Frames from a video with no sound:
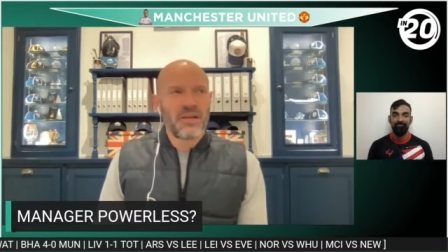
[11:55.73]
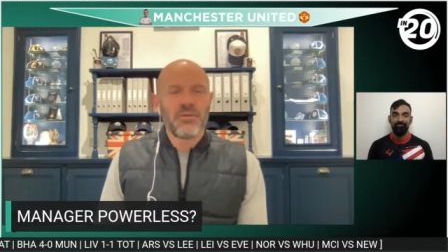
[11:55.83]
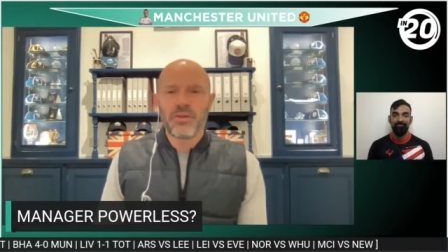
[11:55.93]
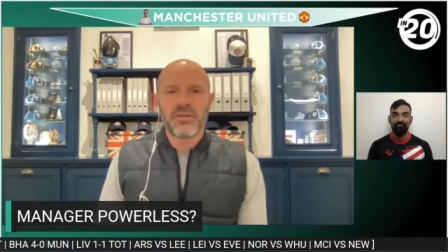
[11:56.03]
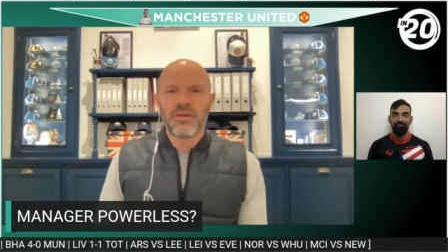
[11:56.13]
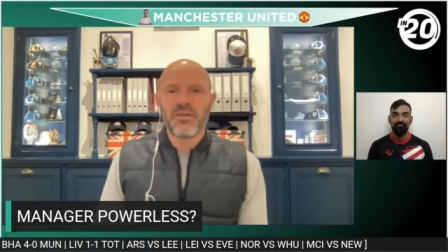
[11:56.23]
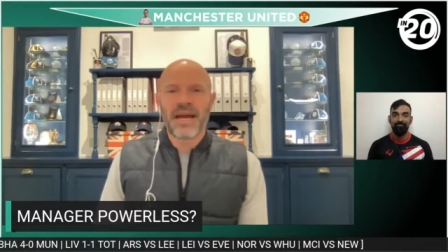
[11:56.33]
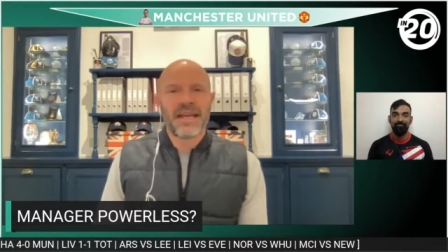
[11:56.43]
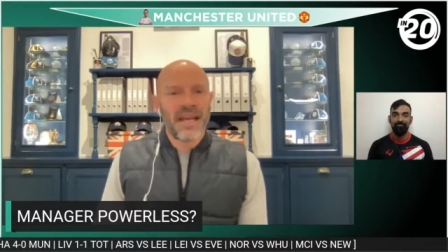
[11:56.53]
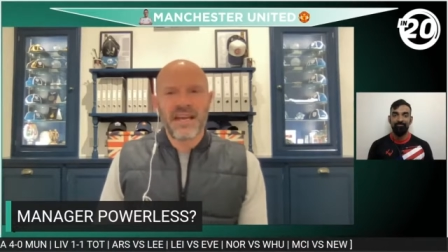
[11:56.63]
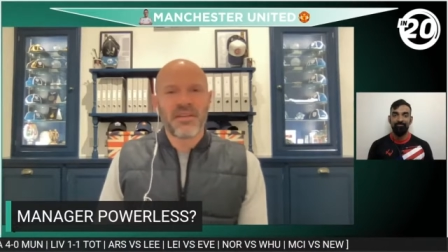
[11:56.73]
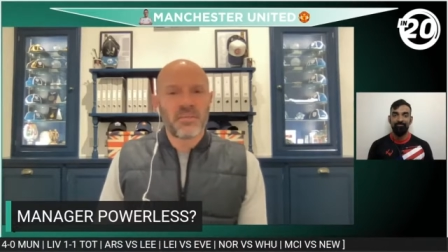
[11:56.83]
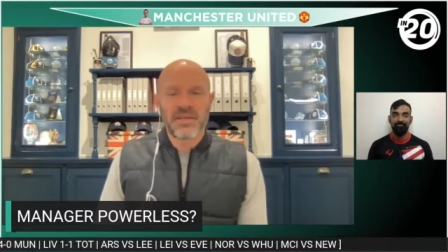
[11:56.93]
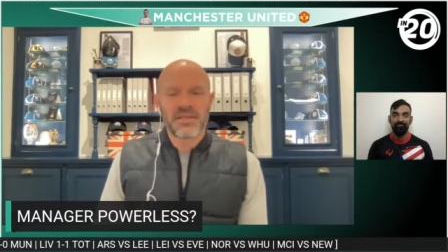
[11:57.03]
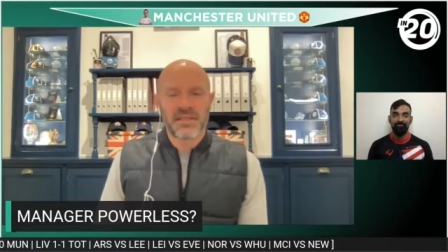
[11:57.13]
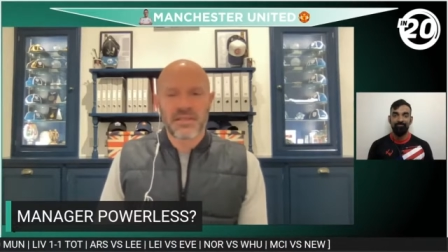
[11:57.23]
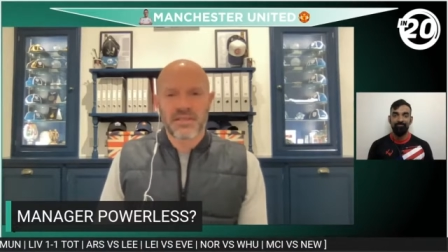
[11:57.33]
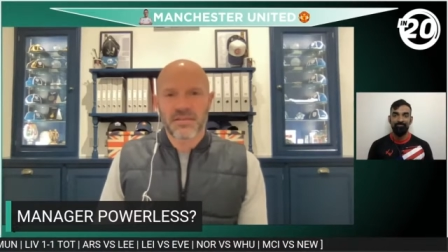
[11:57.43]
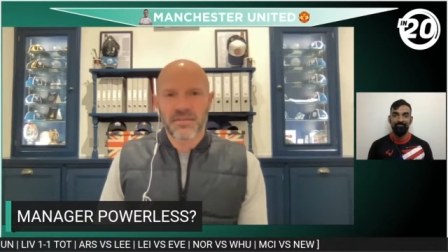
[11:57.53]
wouldn't do that in any other business.